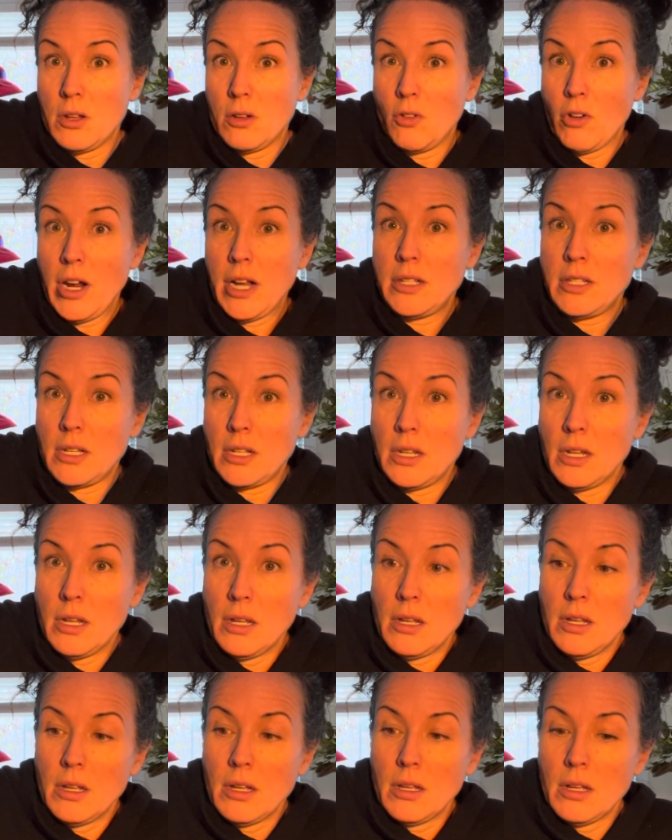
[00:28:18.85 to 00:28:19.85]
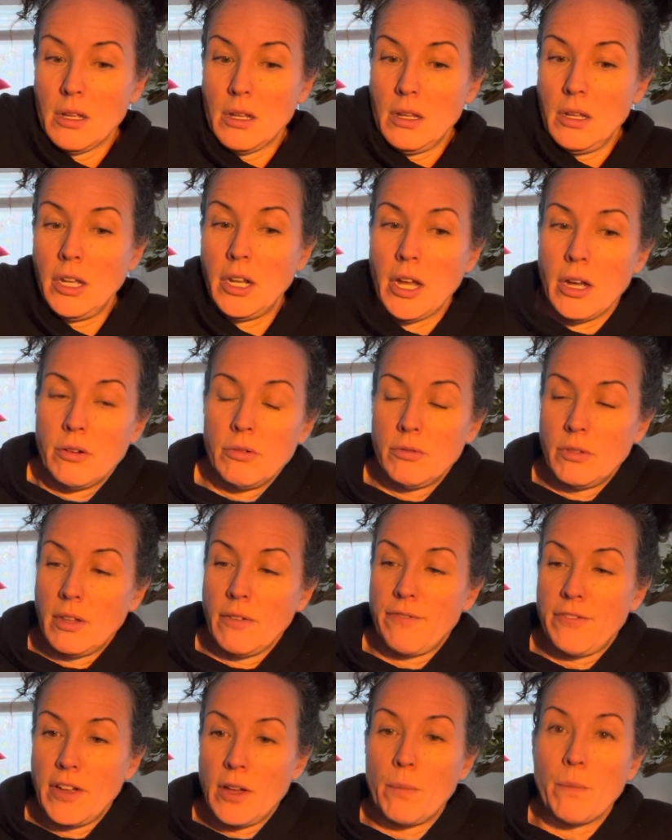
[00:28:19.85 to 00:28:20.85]
Granted, you know, the
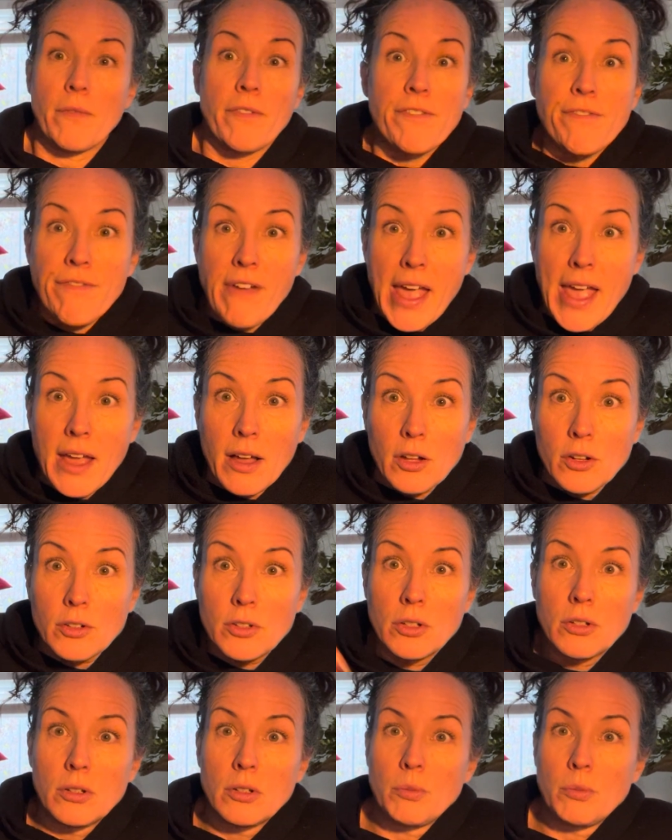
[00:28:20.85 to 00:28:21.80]
film failed